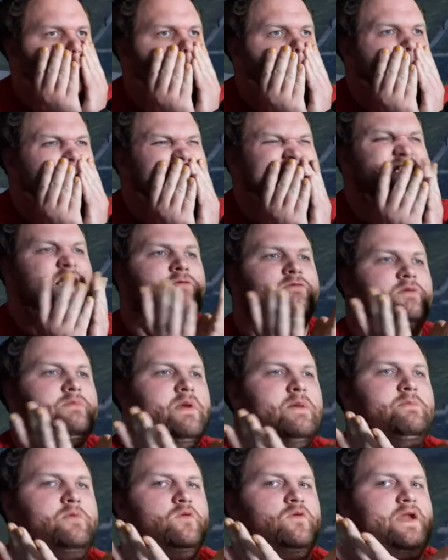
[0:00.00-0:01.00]
because I
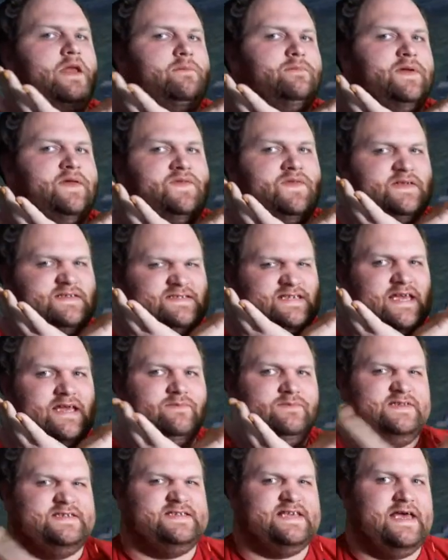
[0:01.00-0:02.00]
remember when I beat this game,
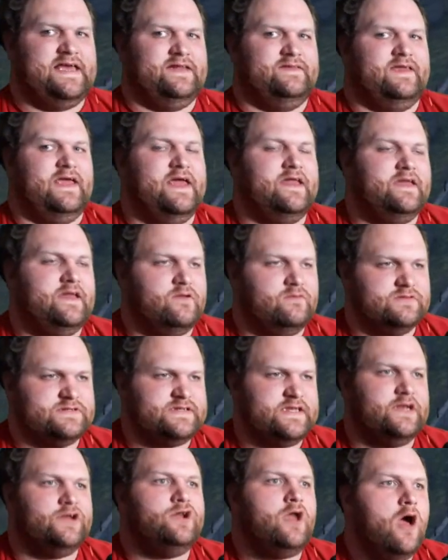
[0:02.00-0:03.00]
the sat the ending was
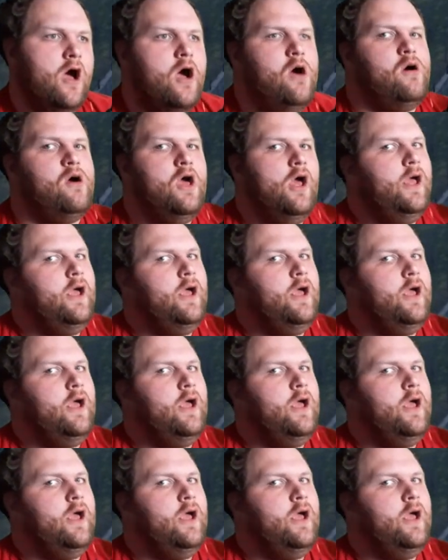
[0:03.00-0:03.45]
like, no,